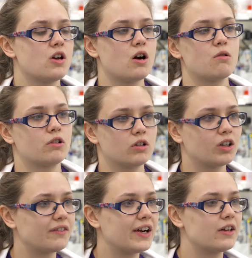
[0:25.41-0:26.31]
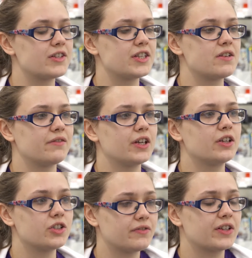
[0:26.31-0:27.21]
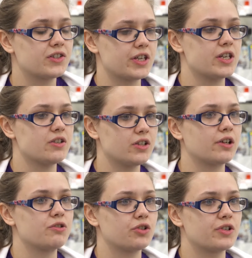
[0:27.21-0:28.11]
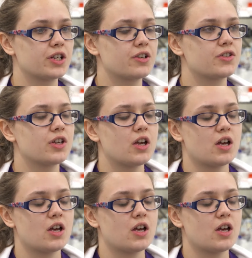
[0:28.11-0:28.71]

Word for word: oh, we're all off out this evening. Do you fancy, you know, joining us?